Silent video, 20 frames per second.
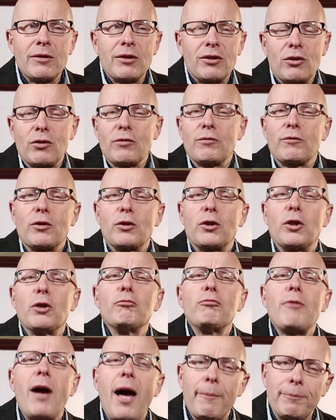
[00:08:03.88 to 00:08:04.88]
sort of
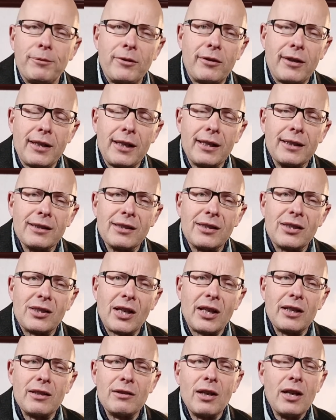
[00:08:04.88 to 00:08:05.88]
corrupt things
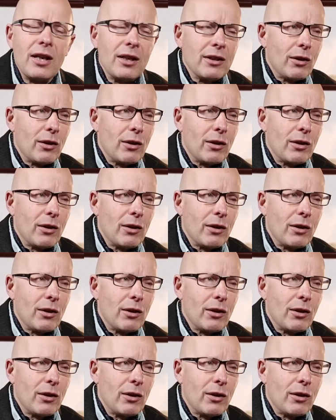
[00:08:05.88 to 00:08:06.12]
and